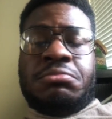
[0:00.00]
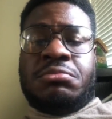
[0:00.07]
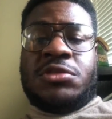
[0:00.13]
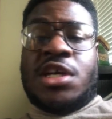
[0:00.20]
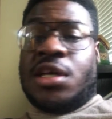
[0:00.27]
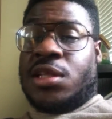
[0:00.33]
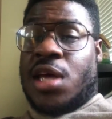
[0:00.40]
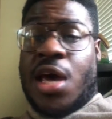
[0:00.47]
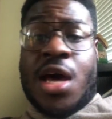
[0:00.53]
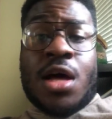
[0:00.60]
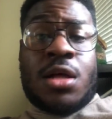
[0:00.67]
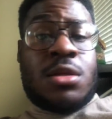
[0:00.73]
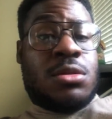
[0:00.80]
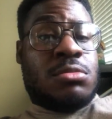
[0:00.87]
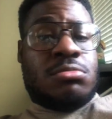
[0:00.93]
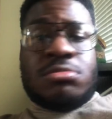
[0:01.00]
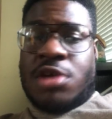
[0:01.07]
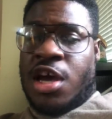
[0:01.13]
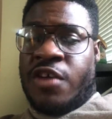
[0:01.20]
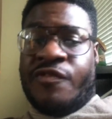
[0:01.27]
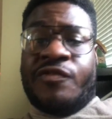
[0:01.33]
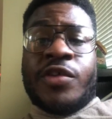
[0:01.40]
Take the L
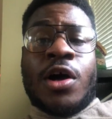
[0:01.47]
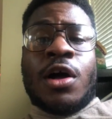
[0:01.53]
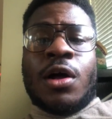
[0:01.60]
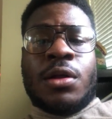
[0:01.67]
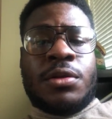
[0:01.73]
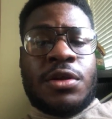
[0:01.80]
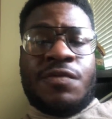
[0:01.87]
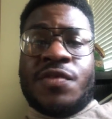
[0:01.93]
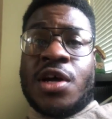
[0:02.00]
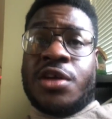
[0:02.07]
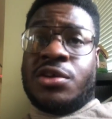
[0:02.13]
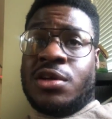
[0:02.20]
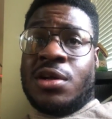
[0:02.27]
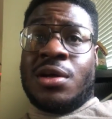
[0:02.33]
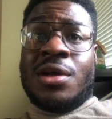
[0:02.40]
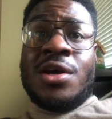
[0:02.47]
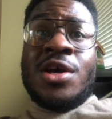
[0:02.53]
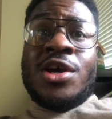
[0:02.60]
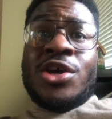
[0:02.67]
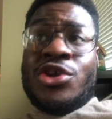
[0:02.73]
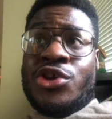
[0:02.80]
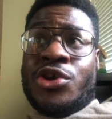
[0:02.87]
and fall. If not,
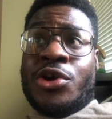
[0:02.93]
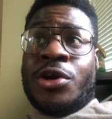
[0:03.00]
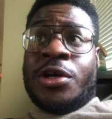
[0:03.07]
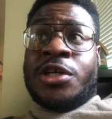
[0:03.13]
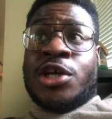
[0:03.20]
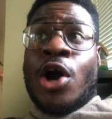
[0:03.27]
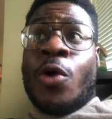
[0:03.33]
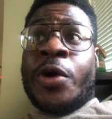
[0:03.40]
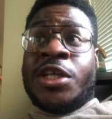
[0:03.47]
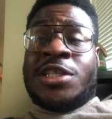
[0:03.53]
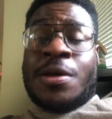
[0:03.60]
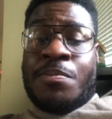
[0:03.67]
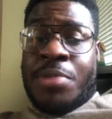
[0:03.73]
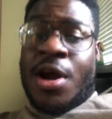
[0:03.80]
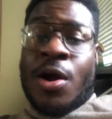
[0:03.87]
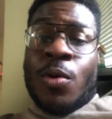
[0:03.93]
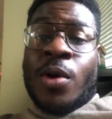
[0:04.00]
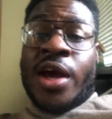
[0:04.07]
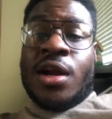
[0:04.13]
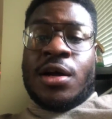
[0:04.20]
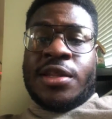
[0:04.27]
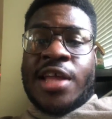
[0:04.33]
you're going to bear
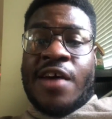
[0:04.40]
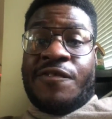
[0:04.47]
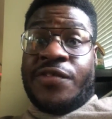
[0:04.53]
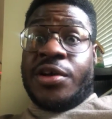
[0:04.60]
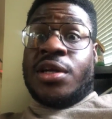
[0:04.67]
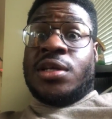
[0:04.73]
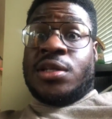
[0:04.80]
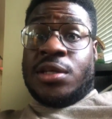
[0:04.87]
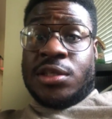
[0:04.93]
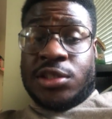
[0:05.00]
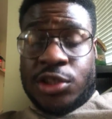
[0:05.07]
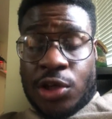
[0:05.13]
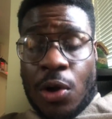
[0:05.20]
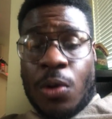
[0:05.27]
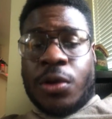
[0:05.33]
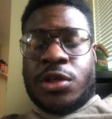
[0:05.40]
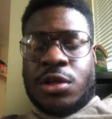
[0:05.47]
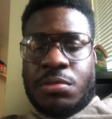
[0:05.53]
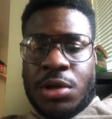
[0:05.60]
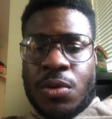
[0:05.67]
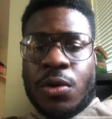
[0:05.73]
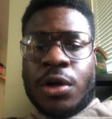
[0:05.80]
weight on that foot, and it's going to
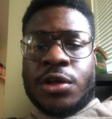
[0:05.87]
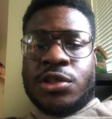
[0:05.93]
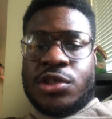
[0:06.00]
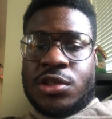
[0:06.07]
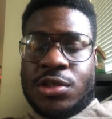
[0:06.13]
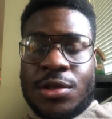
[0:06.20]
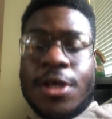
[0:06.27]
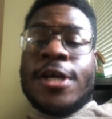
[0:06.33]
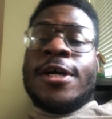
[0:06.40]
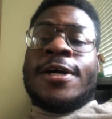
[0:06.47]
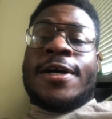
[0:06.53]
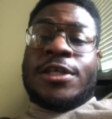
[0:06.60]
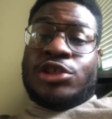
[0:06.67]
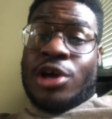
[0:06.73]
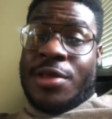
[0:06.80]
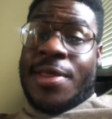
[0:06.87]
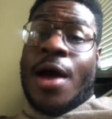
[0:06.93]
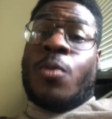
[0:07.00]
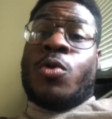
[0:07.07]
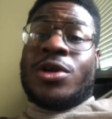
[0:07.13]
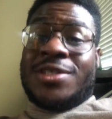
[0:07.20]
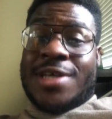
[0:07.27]
be worse. Tried that
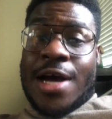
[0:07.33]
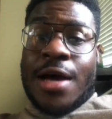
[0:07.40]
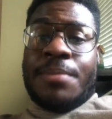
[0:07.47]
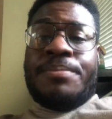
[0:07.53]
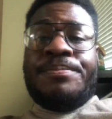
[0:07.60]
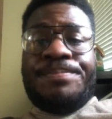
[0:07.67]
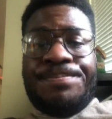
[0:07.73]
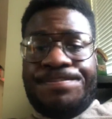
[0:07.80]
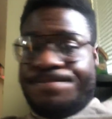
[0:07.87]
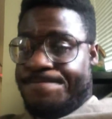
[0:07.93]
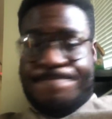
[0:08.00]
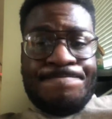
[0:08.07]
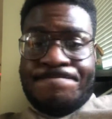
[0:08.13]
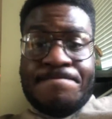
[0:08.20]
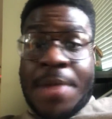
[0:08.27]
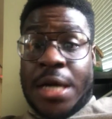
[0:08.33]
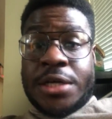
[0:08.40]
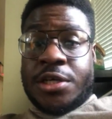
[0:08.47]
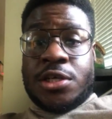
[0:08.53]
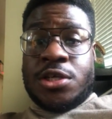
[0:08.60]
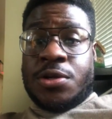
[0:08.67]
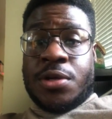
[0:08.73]
one time. I'm not
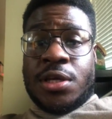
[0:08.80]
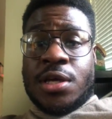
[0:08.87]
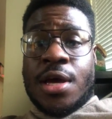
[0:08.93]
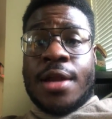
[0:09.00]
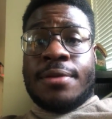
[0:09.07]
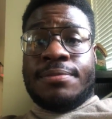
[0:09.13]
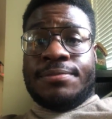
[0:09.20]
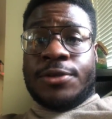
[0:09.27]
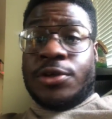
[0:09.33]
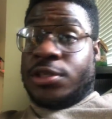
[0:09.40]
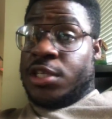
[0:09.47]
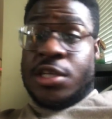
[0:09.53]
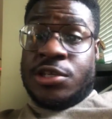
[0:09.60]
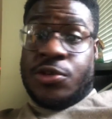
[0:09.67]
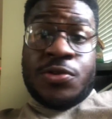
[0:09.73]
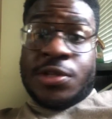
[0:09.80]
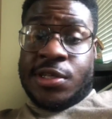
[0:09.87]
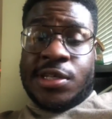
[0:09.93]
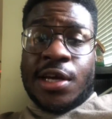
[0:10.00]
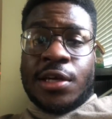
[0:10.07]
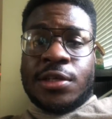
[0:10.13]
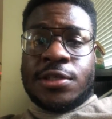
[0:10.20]
going to do it again, or didn't do it the
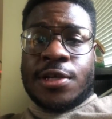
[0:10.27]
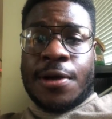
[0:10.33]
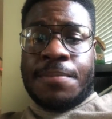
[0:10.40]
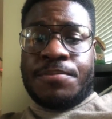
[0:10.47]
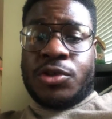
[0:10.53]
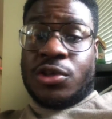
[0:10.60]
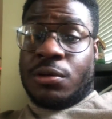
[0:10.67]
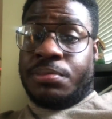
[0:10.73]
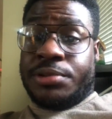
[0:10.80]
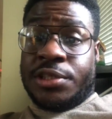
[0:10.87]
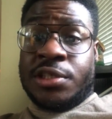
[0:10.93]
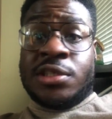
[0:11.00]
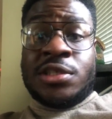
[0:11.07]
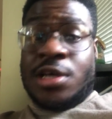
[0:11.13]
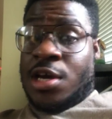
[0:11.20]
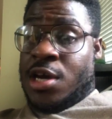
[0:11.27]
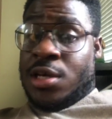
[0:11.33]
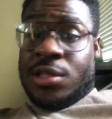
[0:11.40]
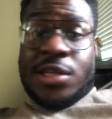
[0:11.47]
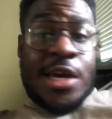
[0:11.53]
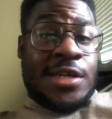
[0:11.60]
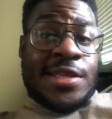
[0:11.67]
second time. So please
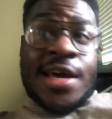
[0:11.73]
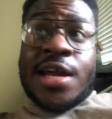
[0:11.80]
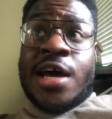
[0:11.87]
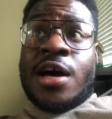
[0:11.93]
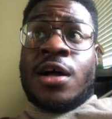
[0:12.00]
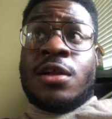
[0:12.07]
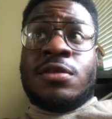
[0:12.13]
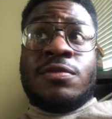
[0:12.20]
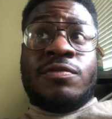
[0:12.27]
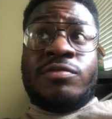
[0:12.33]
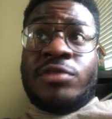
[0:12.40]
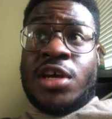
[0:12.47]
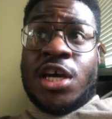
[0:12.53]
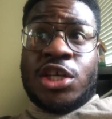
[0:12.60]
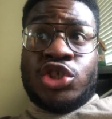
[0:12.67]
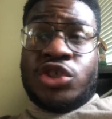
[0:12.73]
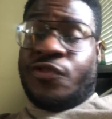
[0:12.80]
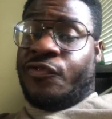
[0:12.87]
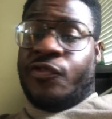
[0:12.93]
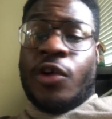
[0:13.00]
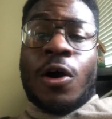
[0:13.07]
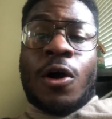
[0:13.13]
take that L and just
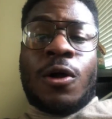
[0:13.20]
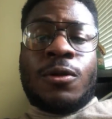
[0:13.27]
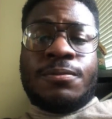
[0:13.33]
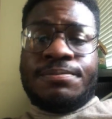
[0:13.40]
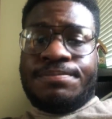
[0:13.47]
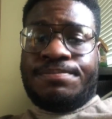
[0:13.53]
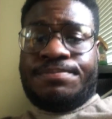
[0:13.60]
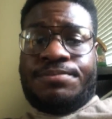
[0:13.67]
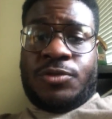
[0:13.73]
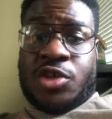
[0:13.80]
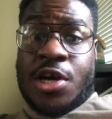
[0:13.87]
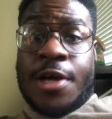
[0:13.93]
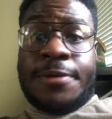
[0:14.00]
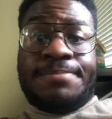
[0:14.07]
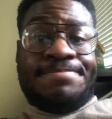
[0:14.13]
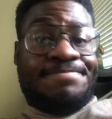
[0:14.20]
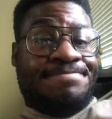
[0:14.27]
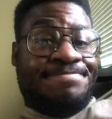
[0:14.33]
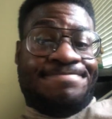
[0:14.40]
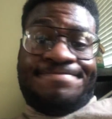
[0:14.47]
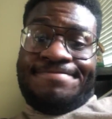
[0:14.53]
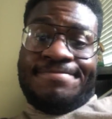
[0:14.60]
fall. Okay?
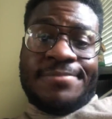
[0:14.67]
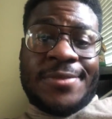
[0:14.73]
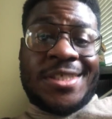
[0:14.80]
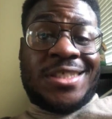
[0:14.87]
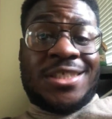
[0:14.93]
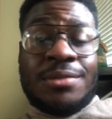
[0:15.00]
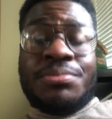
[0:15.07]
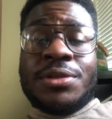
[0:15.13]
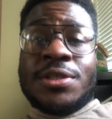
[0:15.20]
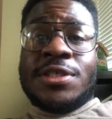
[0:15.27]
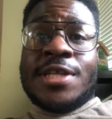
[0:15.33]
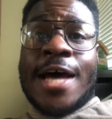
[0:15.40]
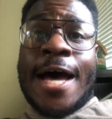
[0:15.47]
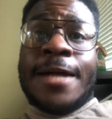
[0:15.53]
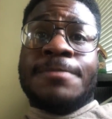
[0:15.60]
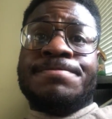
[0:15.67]
Simple as that.